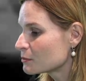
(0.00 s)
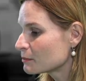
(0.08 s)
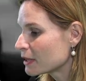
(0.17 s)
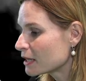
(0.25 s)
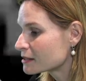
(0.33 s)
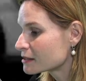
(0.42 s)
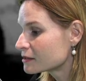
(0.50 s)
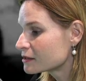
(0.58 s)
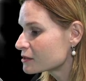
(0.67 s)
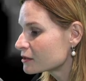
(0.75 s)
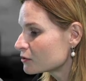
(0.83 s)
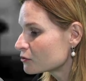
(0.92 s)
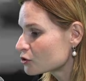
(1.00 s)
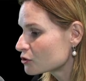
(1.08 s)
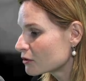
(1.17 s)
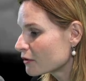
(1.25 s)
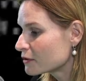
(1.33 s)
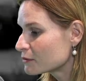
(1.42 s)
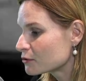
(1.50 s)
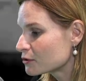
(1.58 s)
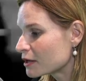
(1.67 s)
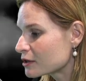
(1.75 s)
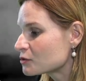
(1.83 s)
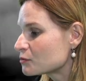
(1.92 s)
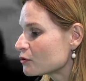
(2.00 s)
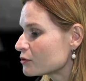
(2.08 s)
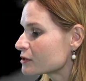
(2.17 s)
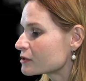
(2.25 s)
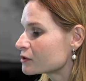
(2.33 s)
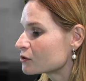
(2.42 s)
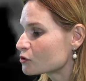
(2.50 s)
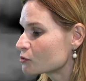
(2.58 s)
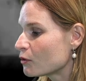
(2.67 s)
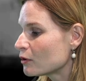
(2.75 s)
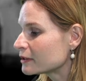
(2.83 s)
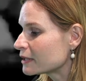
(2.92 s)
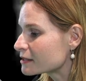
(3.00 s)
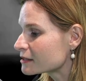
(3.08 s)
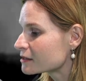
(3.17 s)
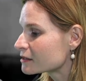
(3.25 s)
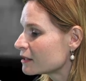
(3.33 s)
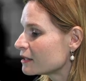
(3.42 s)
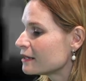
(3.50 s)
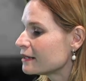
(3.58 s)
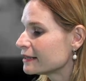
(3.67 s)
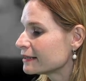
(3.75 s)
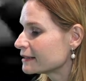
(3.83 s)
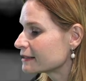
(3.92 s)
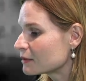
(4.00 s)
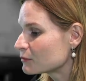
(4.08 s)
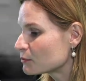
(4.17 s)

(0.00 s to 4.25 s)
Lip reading: implies a dissolution of the production process into small tasks that can be